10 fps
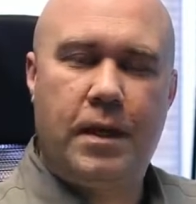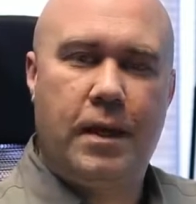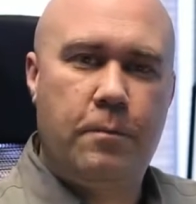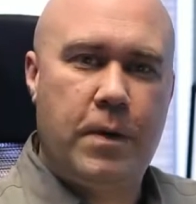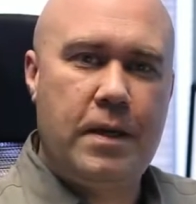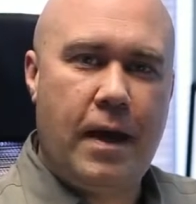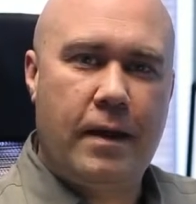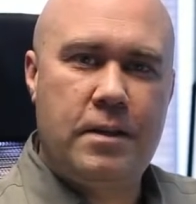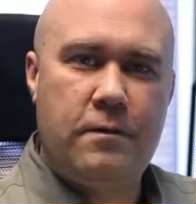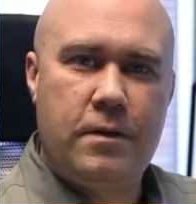at geekbeat
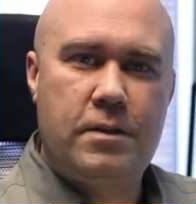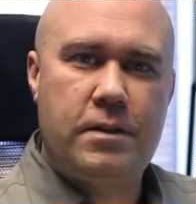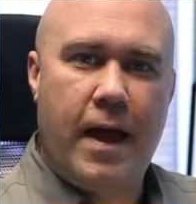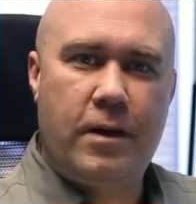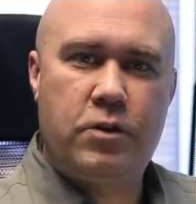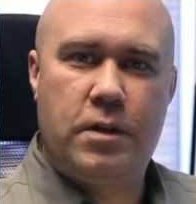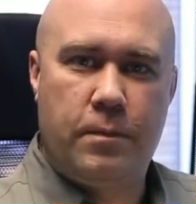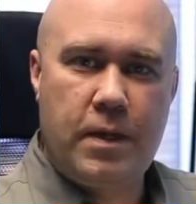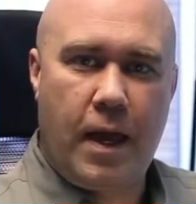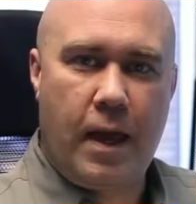dot T V slash
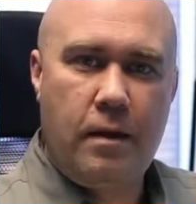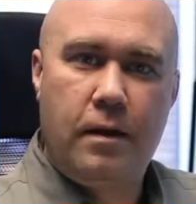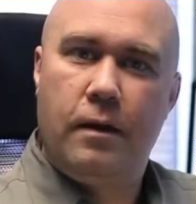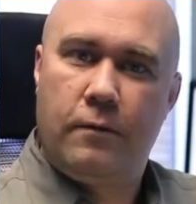tip a day.